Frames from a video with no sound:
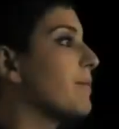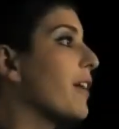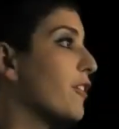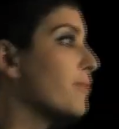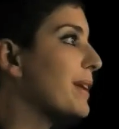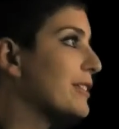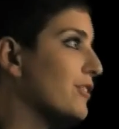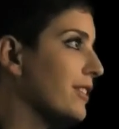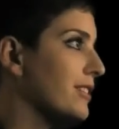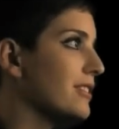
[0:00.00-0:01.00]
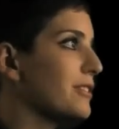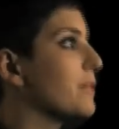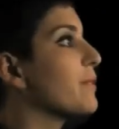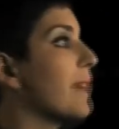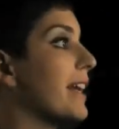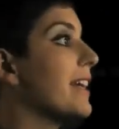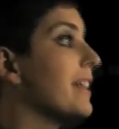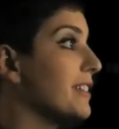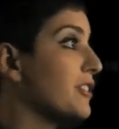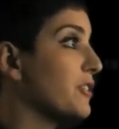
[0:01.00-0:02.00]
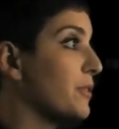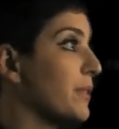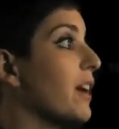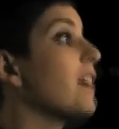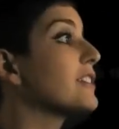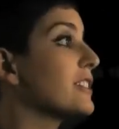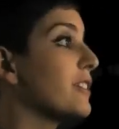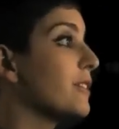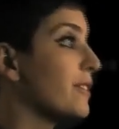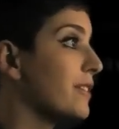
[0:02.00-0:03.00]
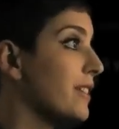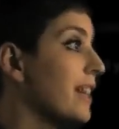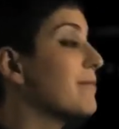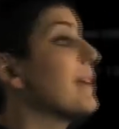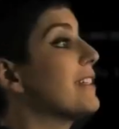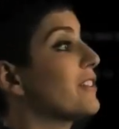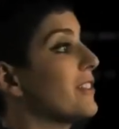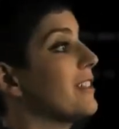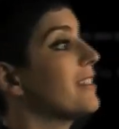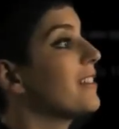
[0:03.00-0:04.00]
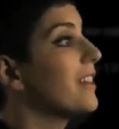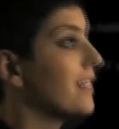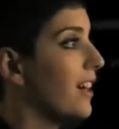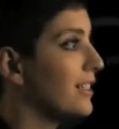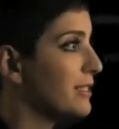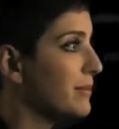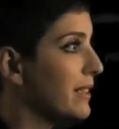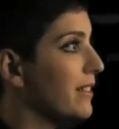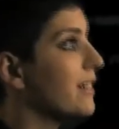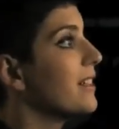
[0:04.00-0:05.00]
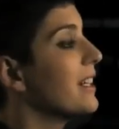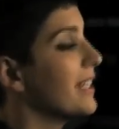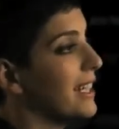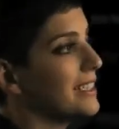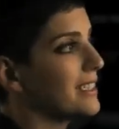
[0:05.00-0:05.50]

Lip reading: from other patients who were my age, who were also inpatient in the hospital in